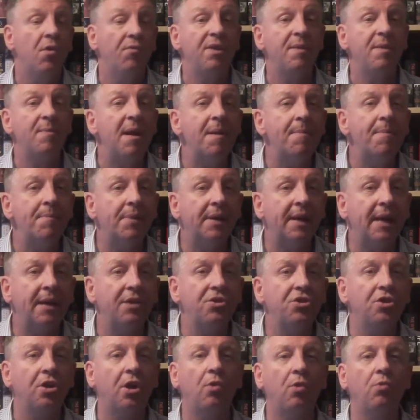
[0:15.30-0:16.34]
Remember
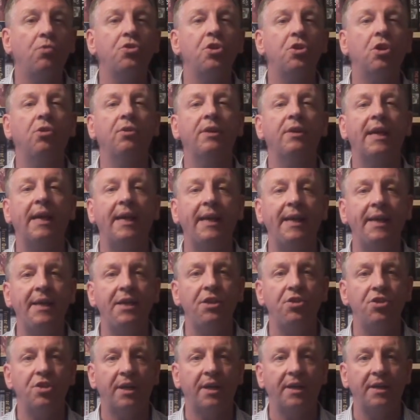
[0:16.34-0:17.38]
Angelo John
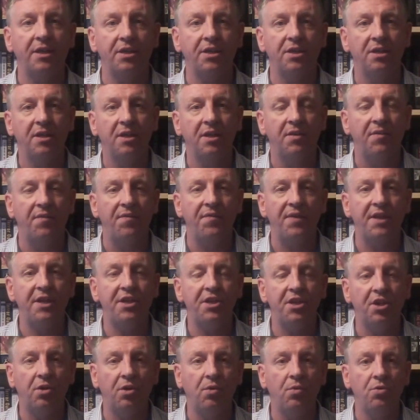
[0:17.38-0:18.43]
Gage and his
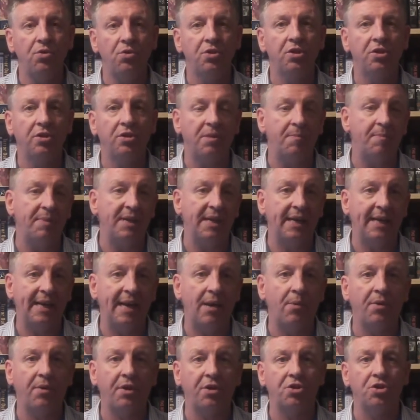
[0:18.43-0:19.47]
videos? They'd be an
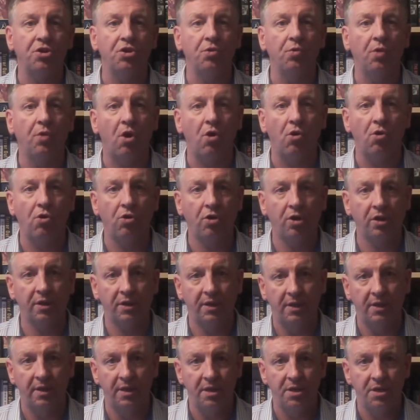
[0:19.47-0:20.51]
hour or two long,
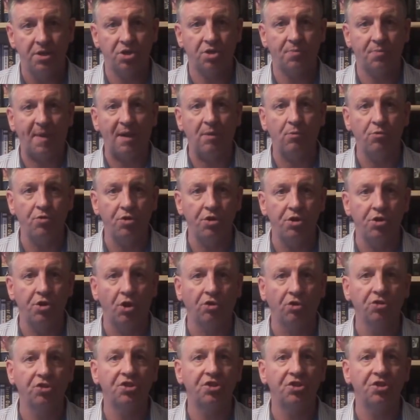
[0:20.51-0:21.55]
spouting
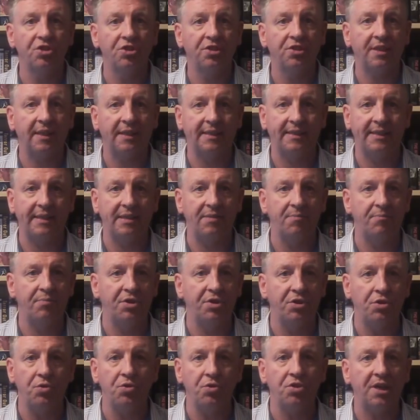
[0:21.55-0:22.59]
nonsense that didn't
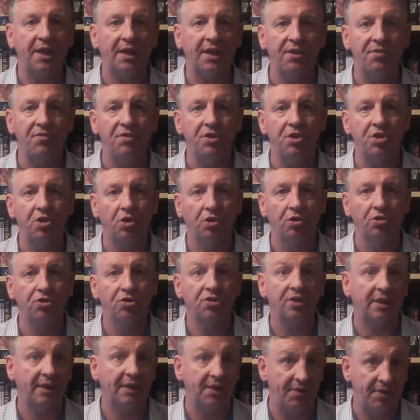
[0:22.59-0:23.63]
produce any
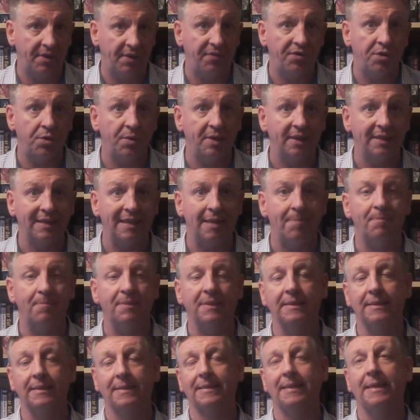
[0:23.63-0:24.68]
results. I'll give you a few
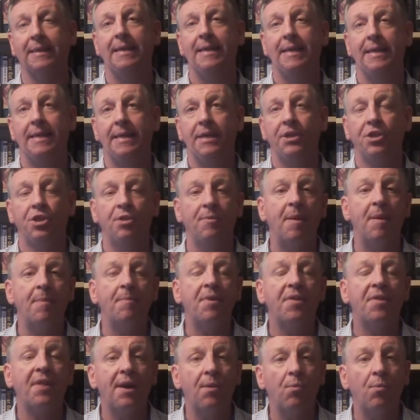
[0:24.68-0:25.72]
examples. Do you
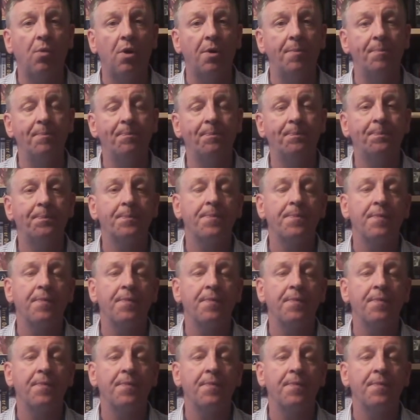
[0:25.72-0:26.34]
remember that one?